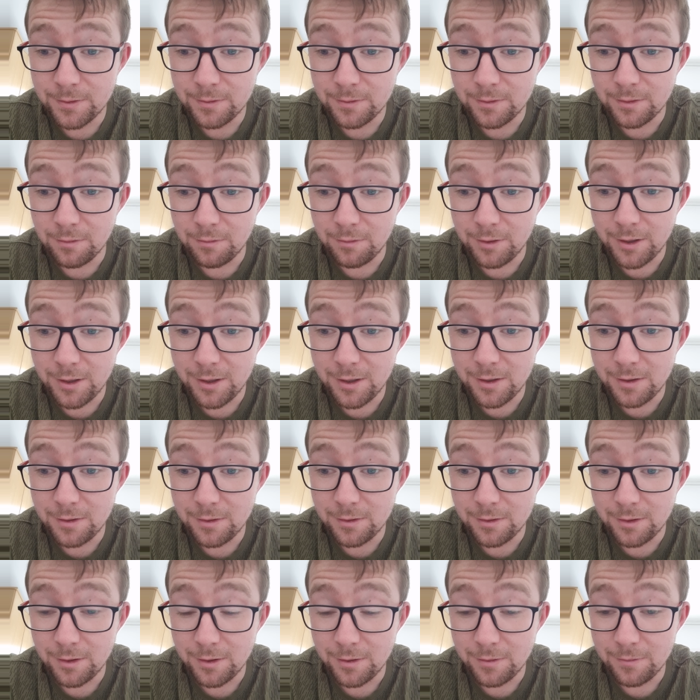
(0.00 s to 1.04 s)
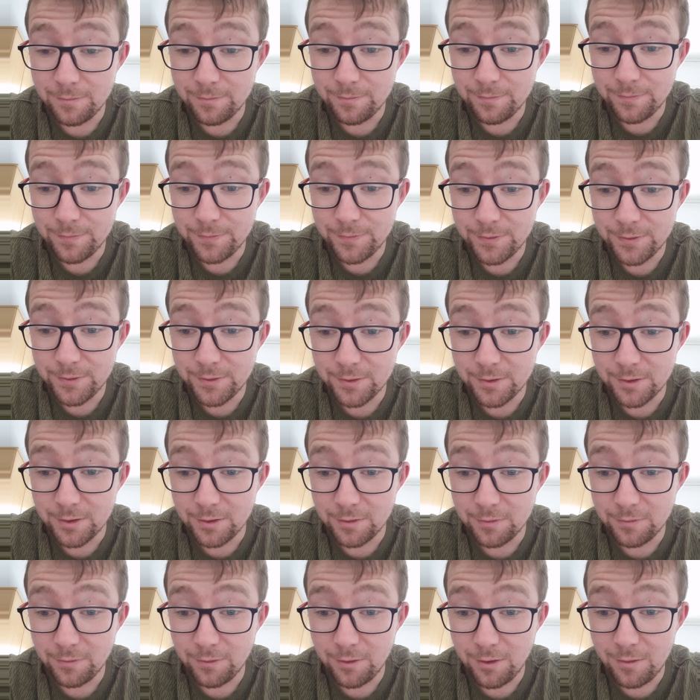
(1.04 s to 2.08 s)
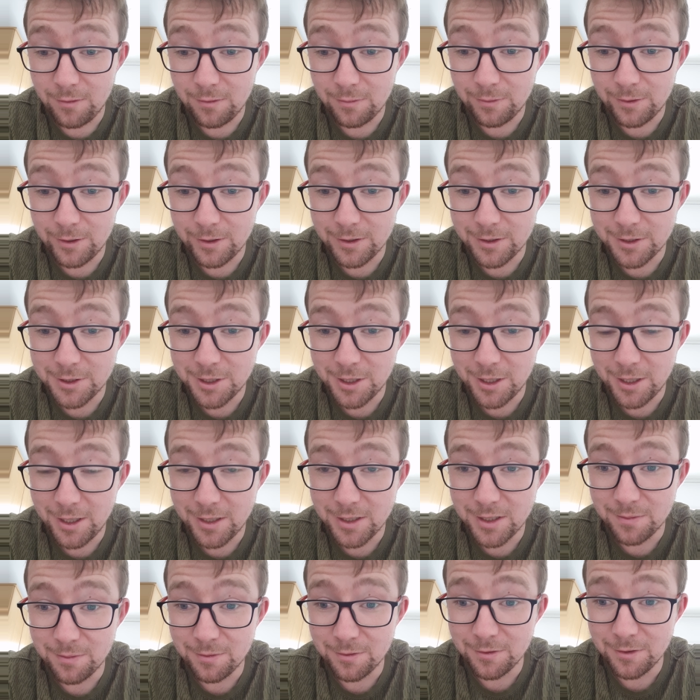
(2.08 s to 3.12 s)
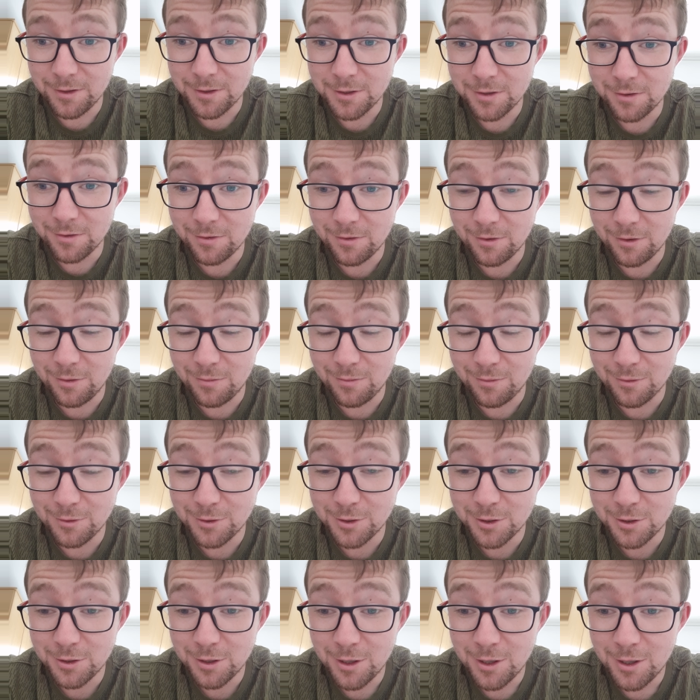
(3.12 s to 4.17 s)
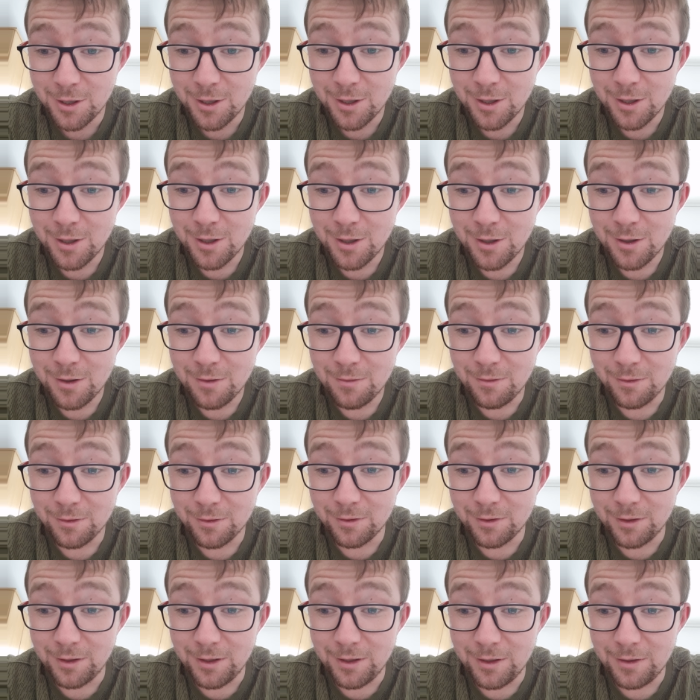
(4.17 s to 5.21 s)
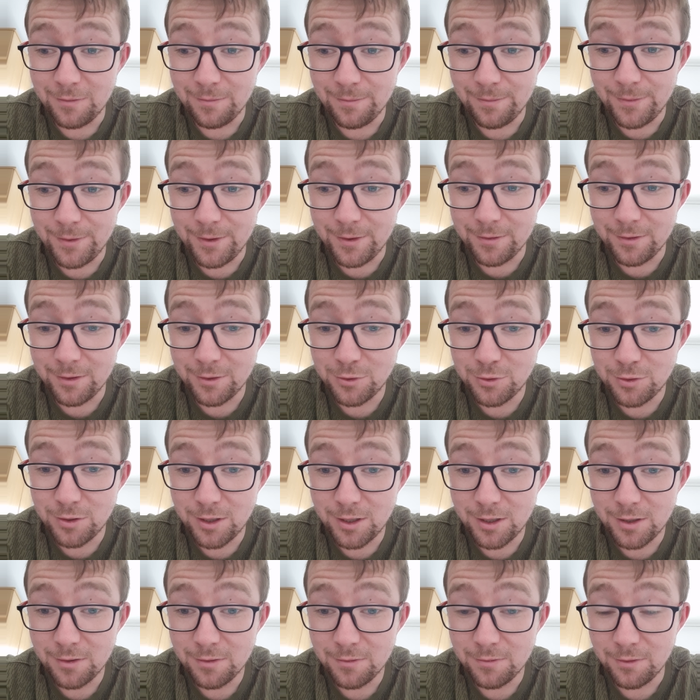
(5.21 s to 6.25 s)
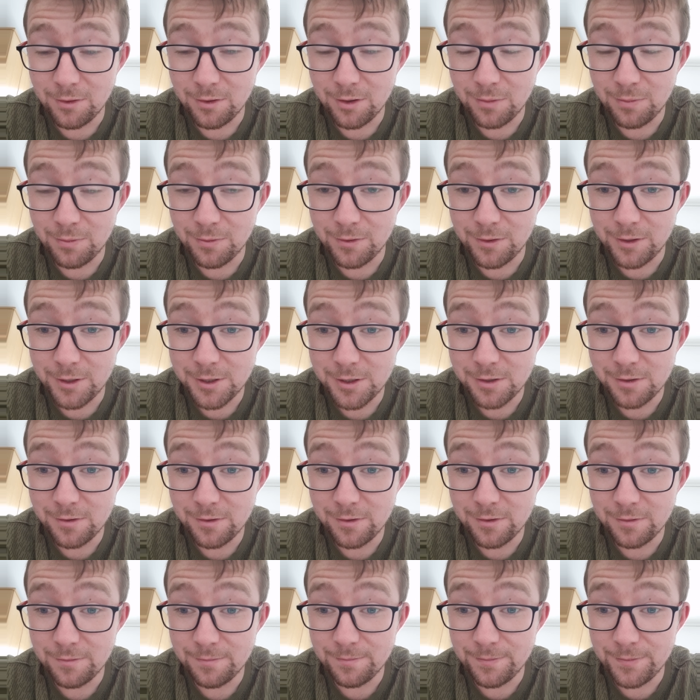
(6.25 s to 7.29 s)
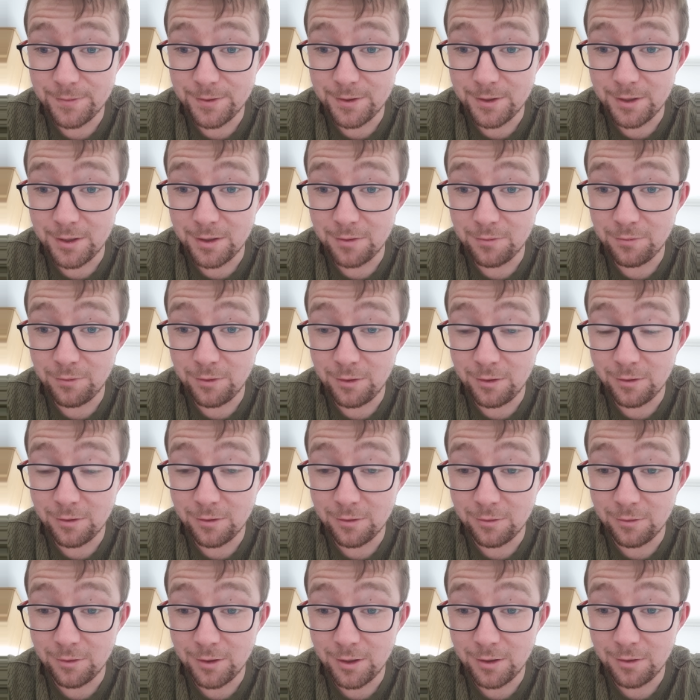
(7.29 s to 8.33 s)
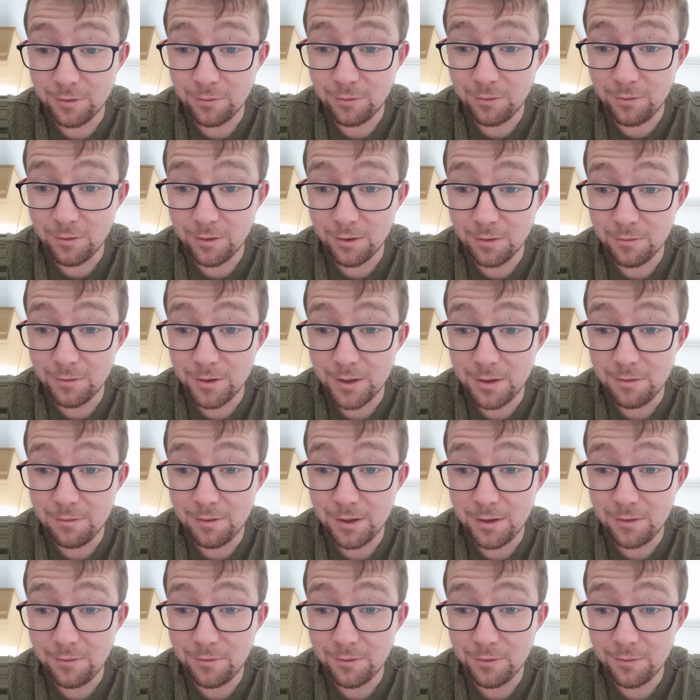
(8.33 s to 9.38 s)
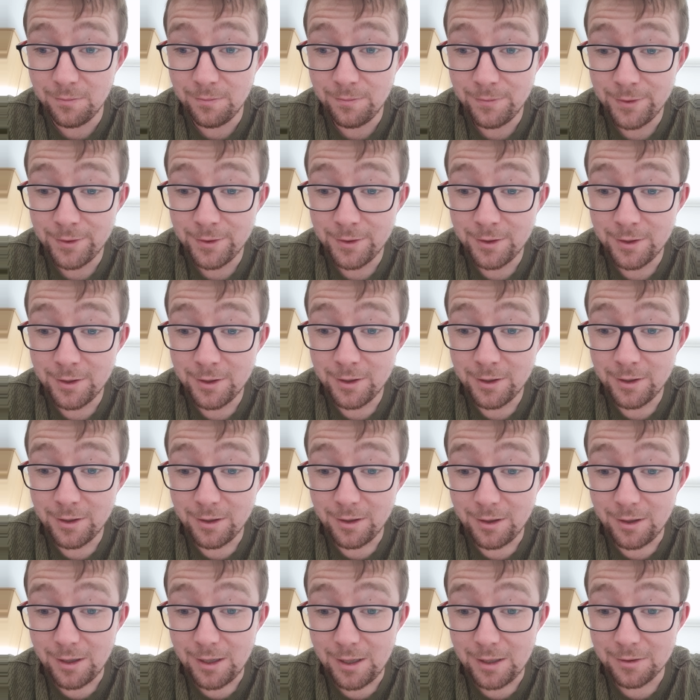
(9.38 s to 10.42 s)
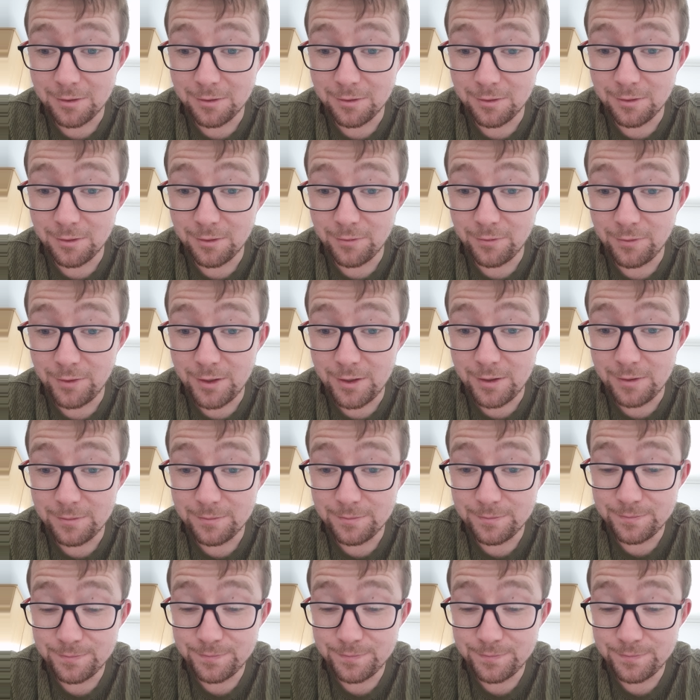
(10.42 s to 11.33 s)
the way the forward players change the position so much for City is a threat for oppositions. The false nine is working really well for them. After their defeat